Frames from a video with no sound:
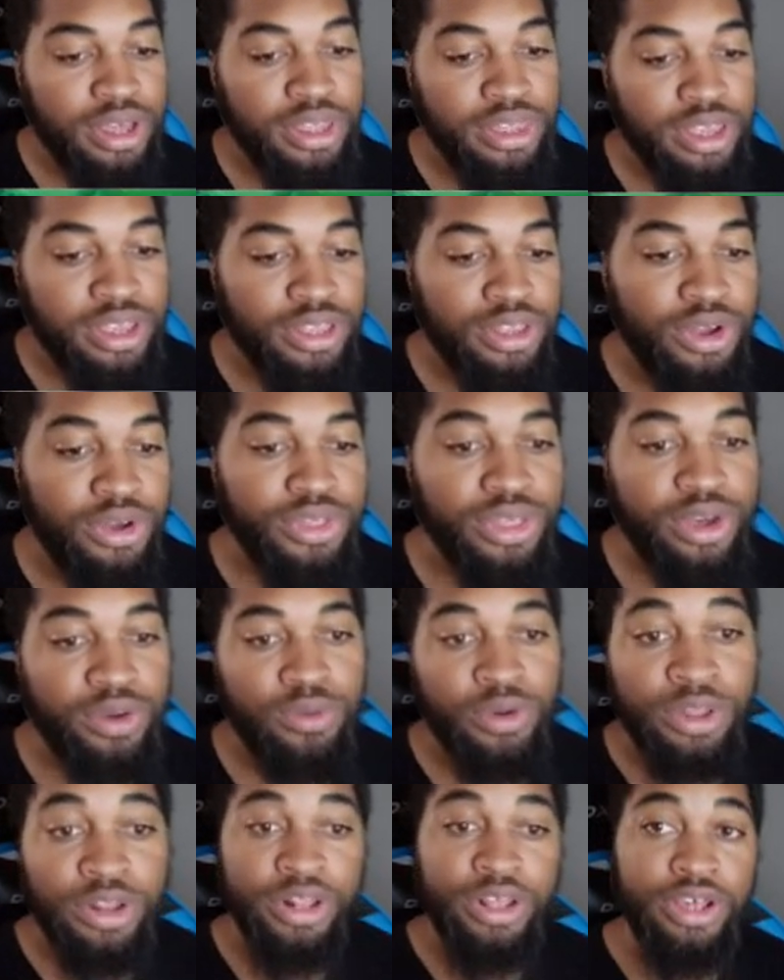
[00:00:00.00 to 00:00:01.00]
They know they
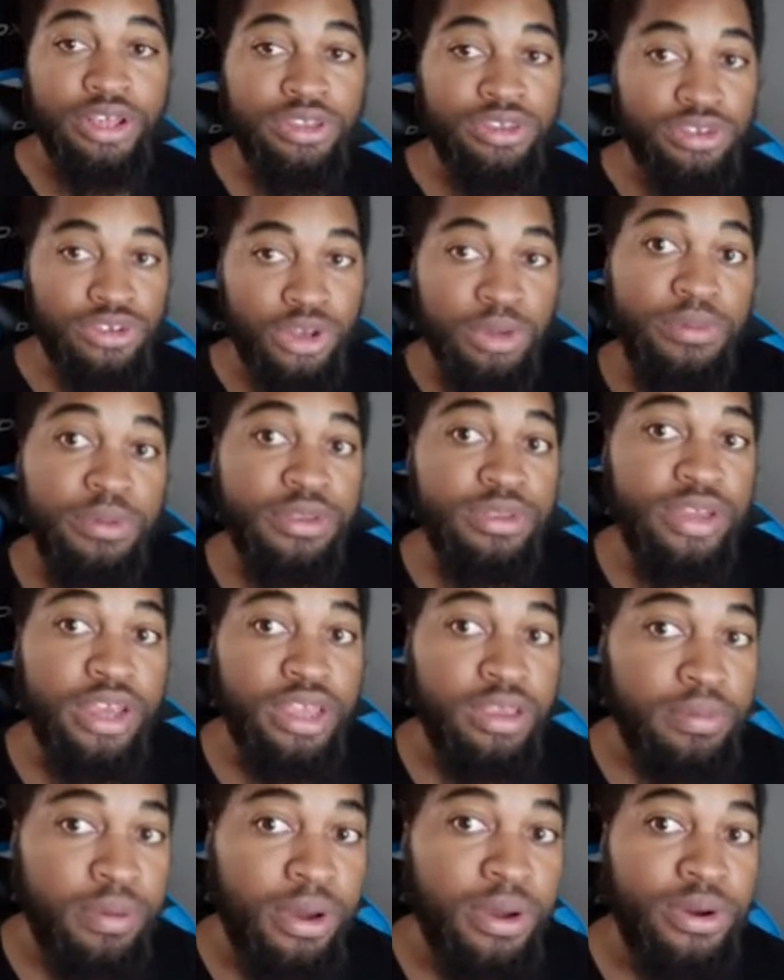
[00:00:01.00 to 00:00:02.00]
wanted a
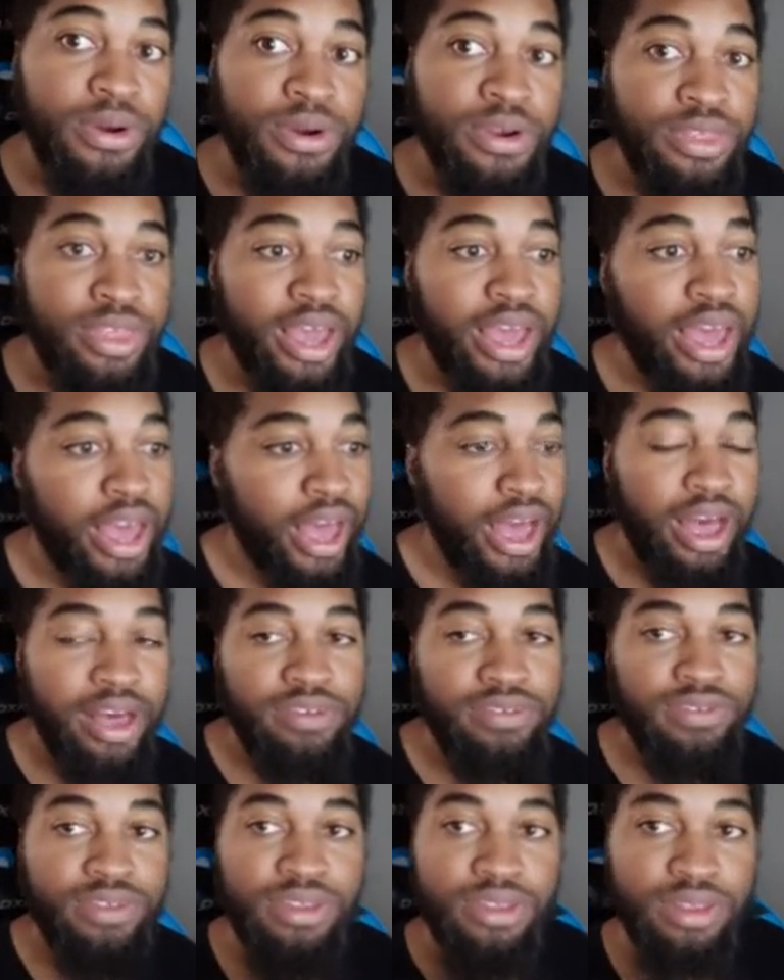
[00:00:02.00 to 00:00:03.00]
jumbo-sized popcorn that
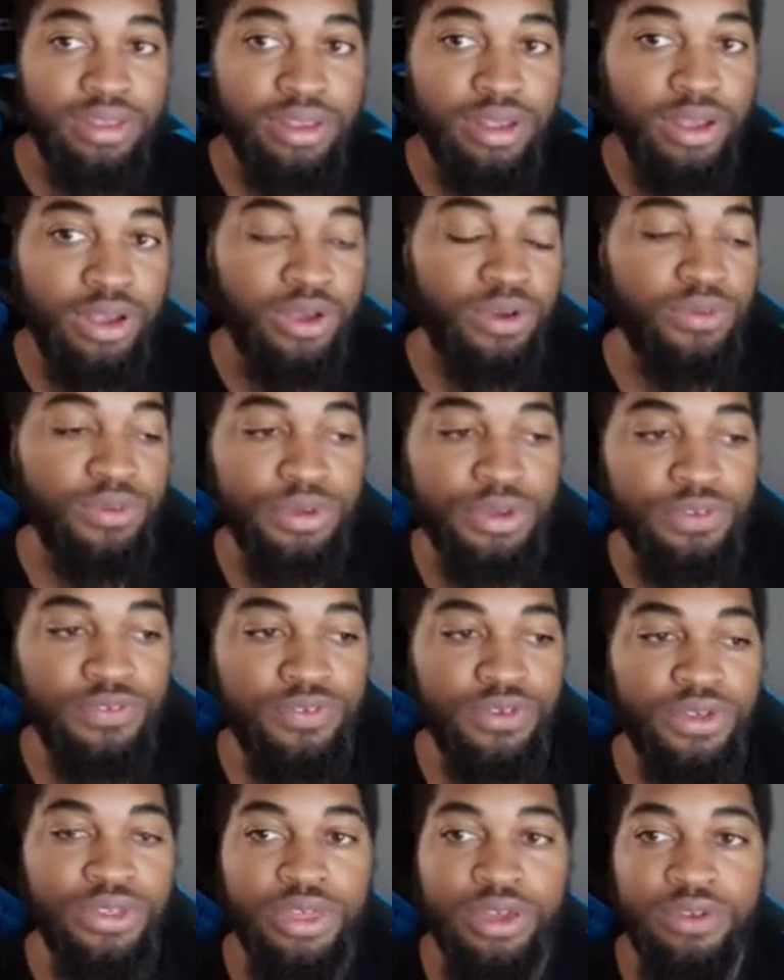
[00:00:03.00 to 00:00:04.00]
has the
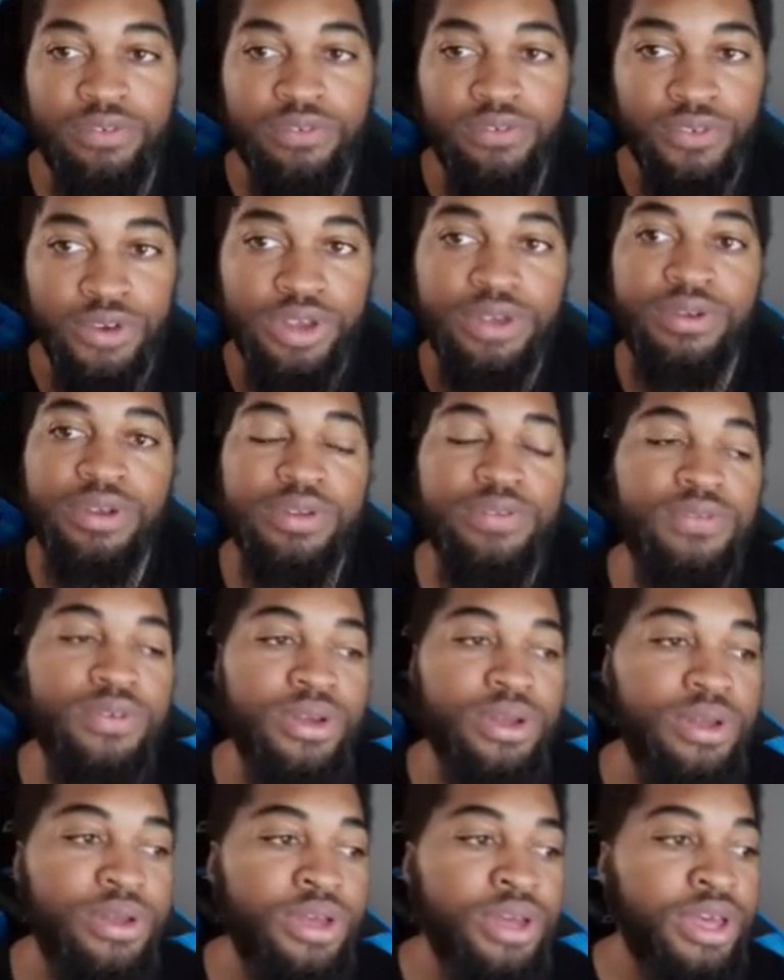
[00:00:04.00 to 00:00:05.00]
refill, the free
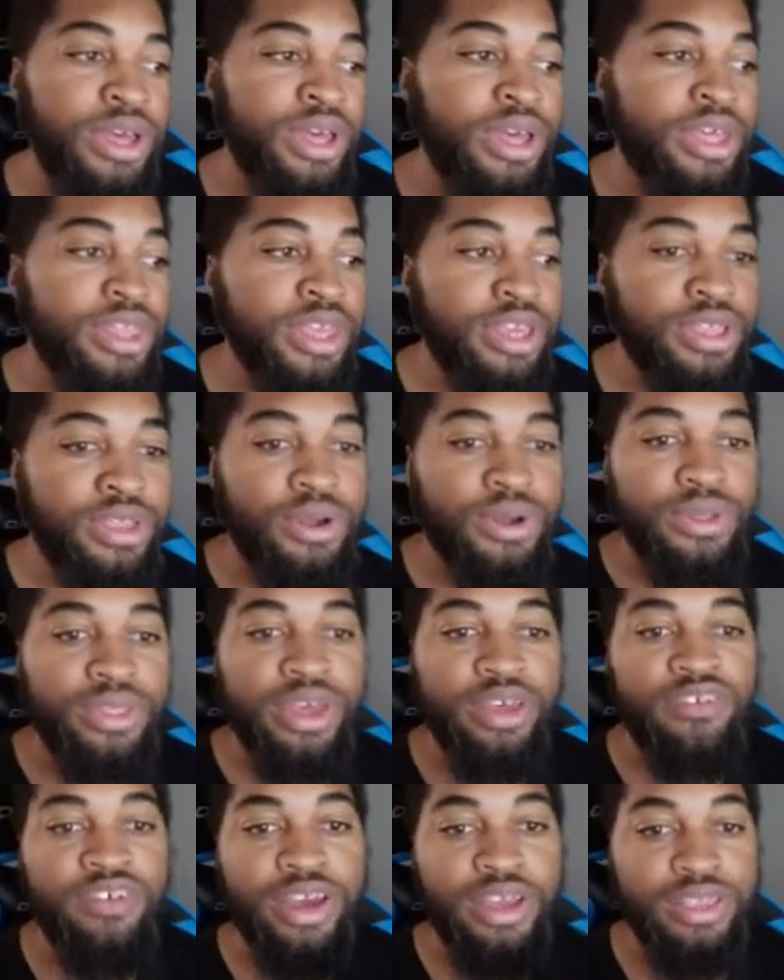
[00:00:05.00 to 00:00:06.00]
refill. They know
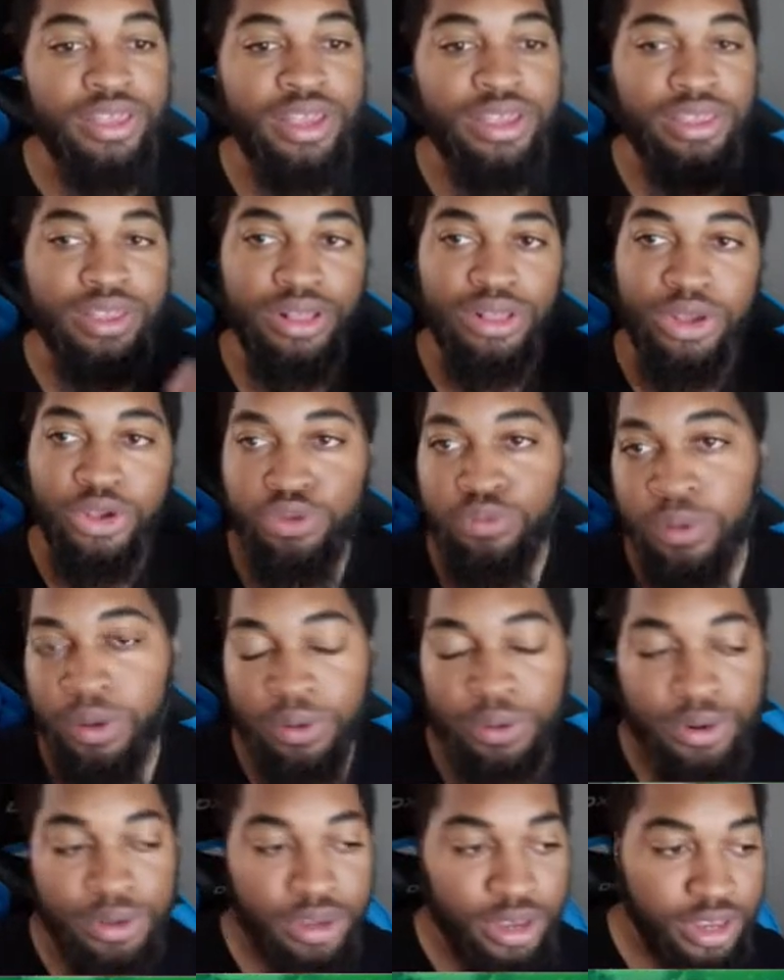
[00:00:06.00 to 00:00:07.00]
the fact that the large
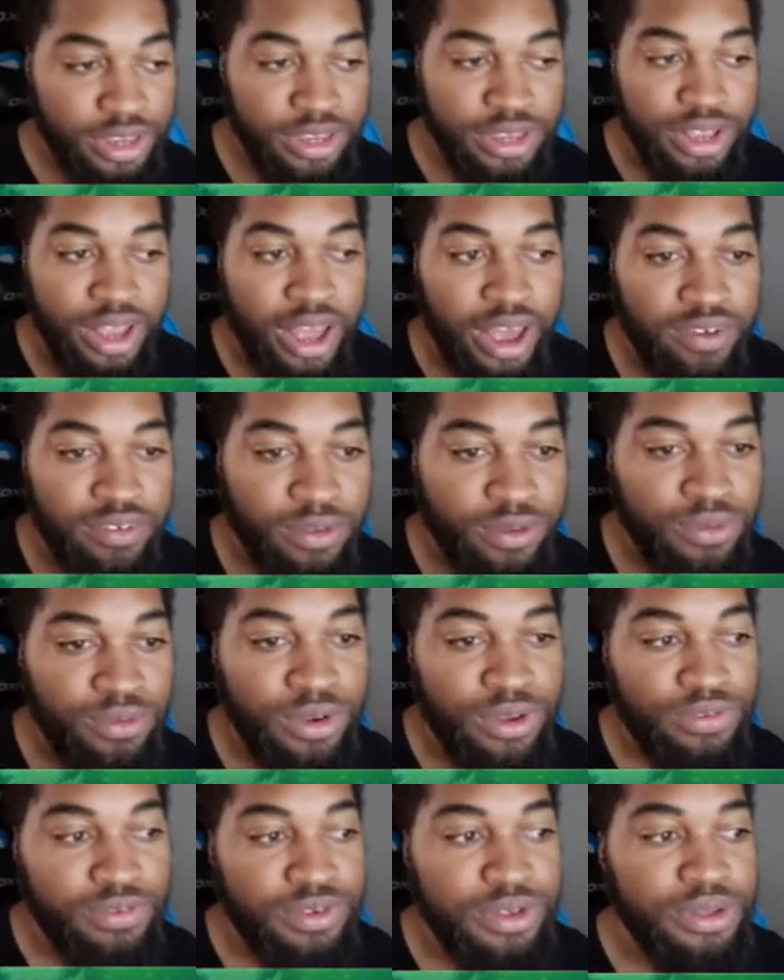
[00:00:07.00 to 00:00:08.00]
popcorn doesn't have a
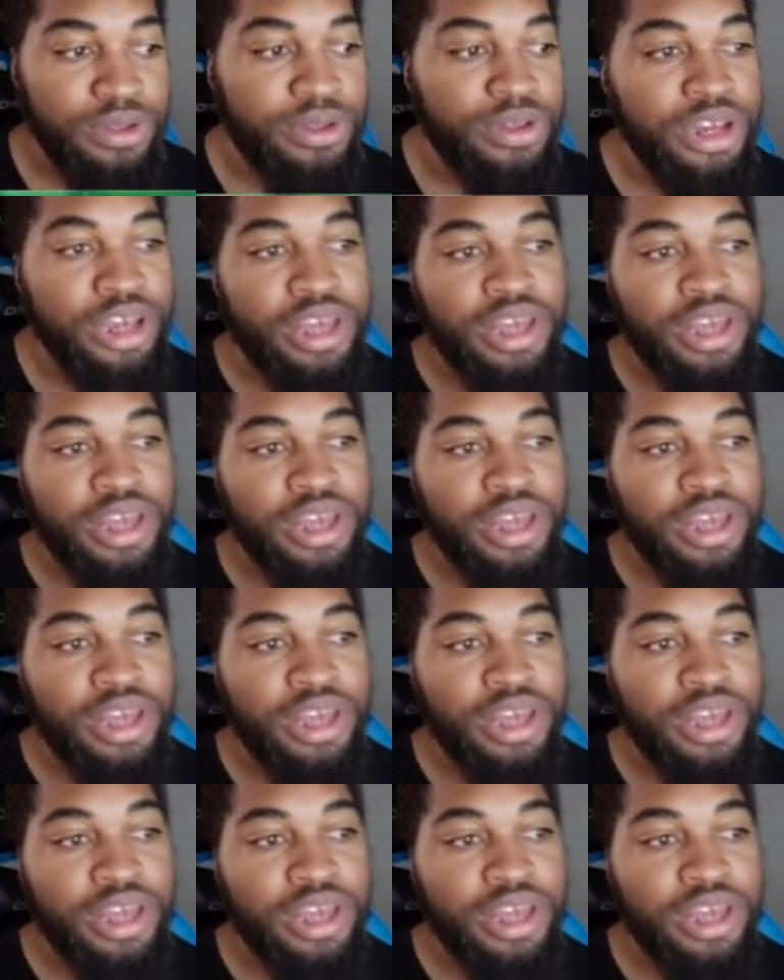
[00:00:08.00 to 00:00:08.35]
refill,